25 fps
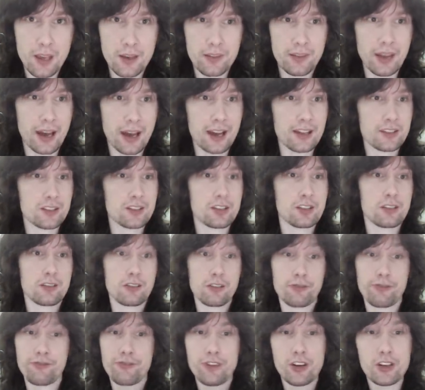that
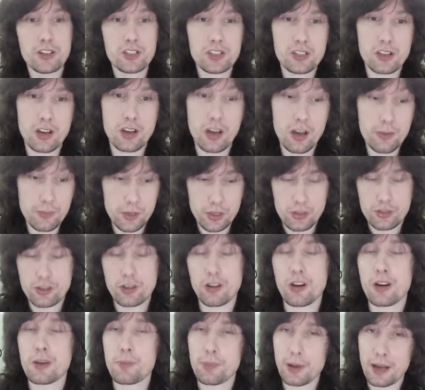the first time you
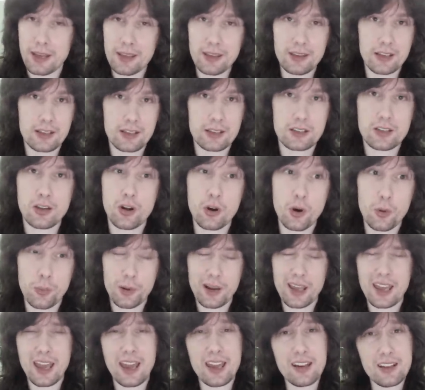try and play the guitar or
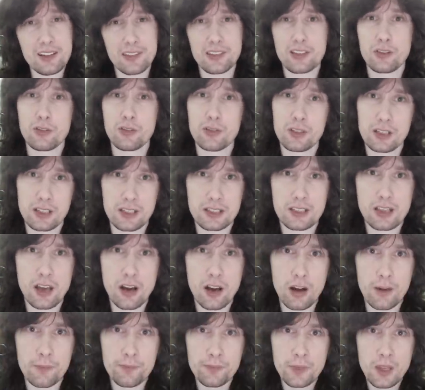play anything on the
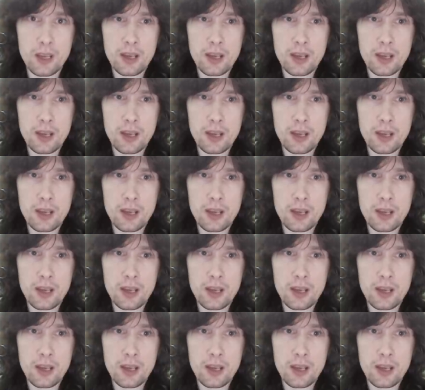guitar,